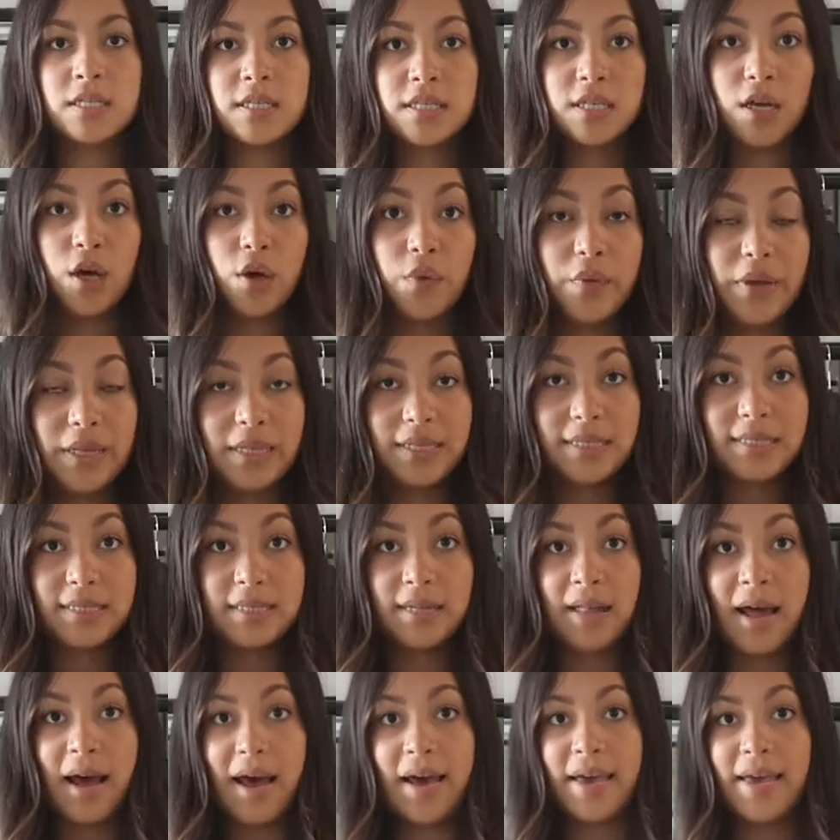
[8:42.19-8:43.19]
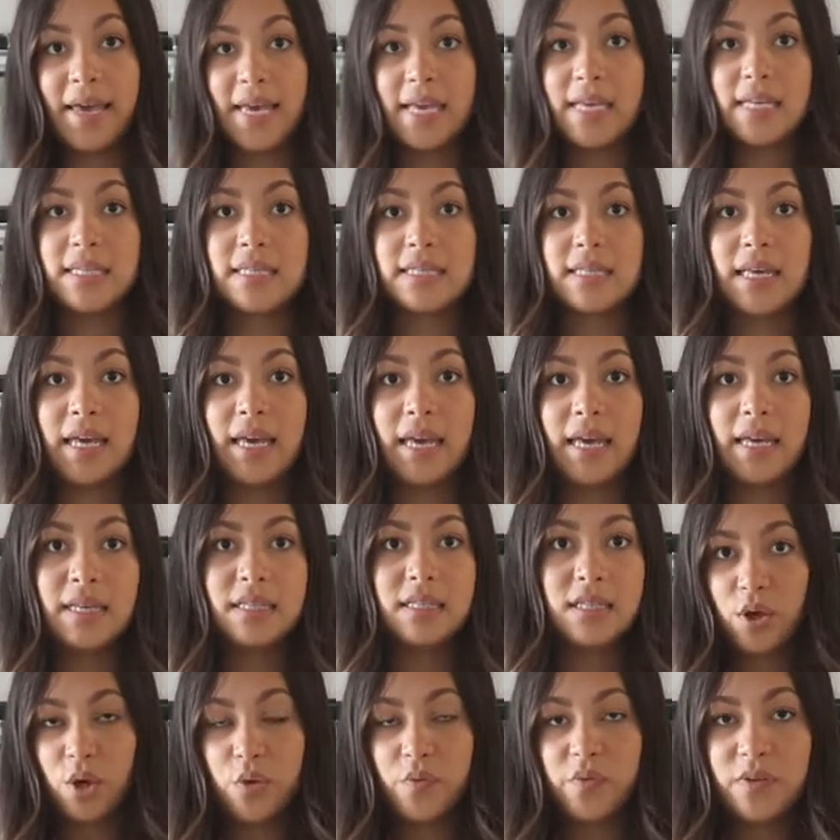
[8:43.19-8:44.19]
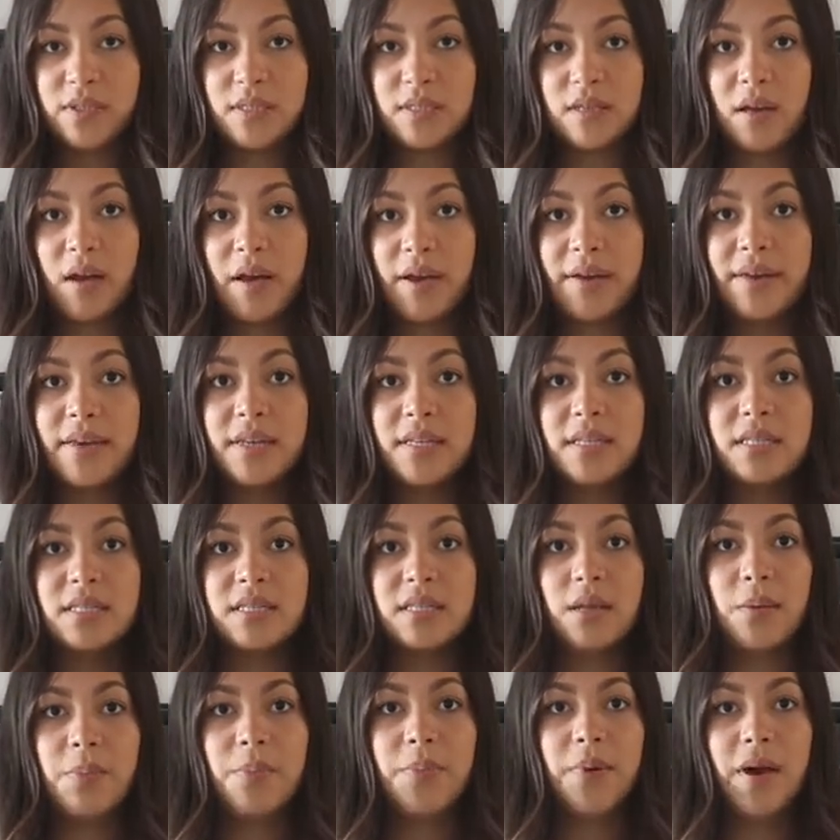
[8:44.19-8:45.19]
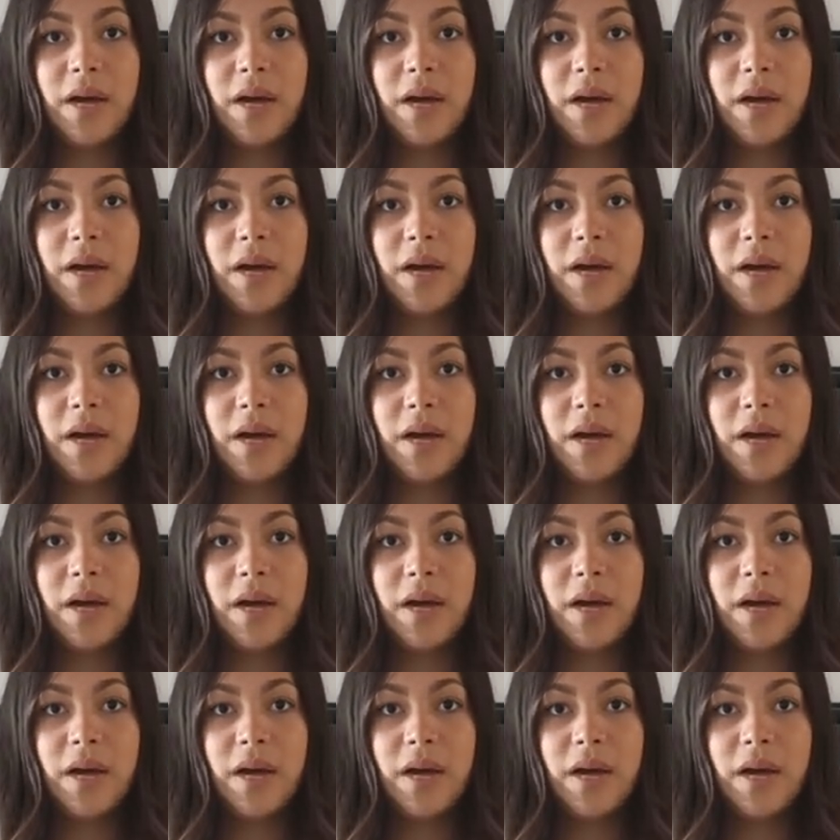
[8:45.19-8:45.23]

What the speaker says: So it's nice. It is oversized,